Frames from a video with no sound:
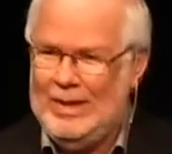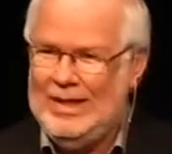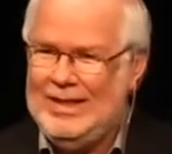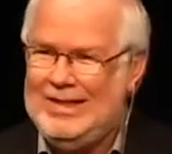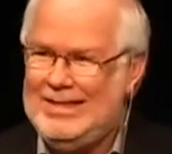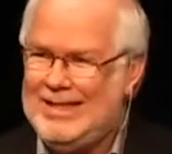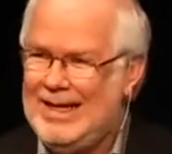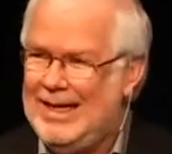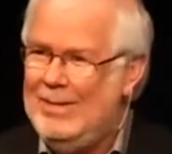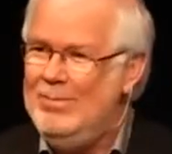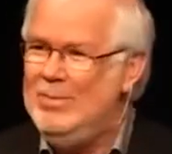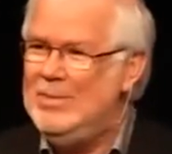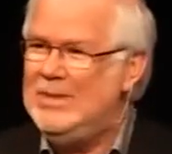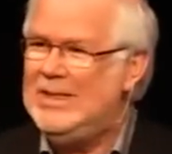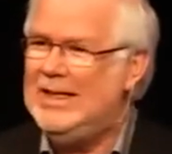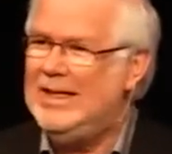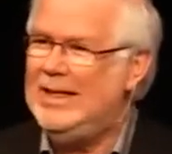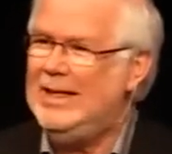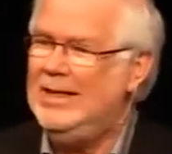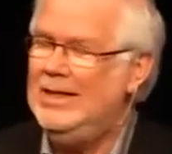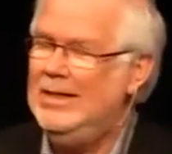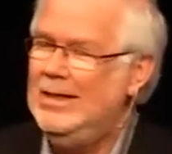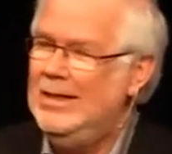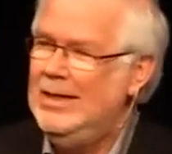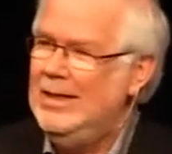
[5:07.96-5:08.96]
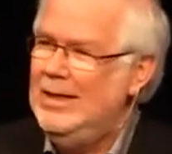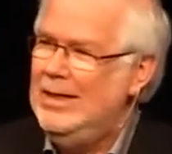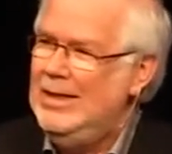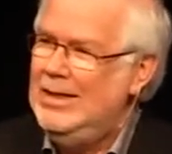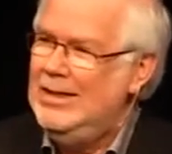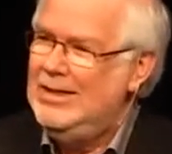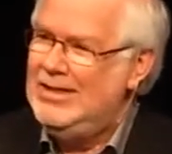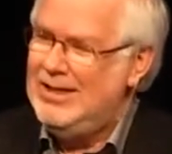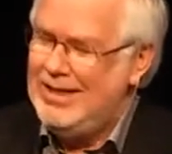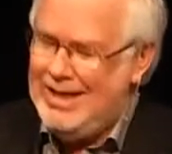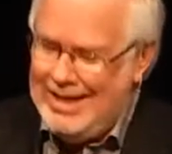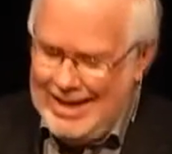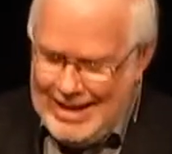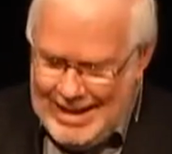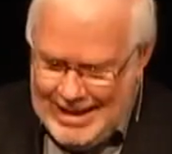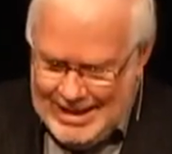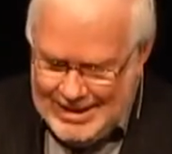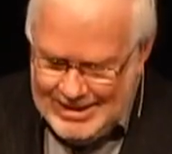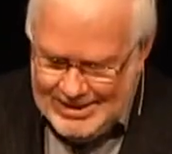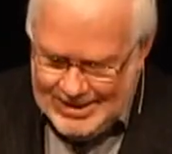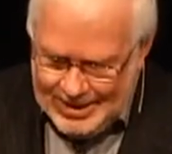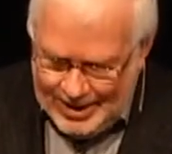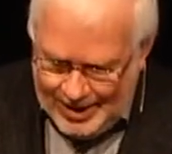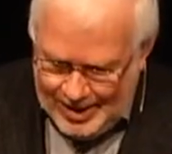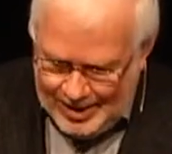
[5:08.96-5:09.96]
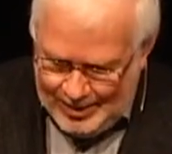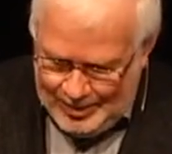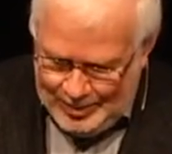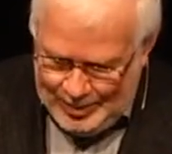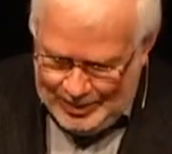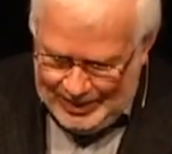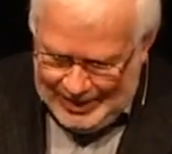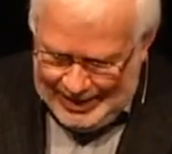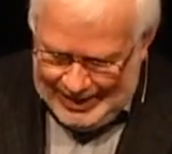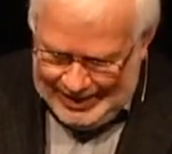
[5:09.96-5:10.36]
tempting to ease up a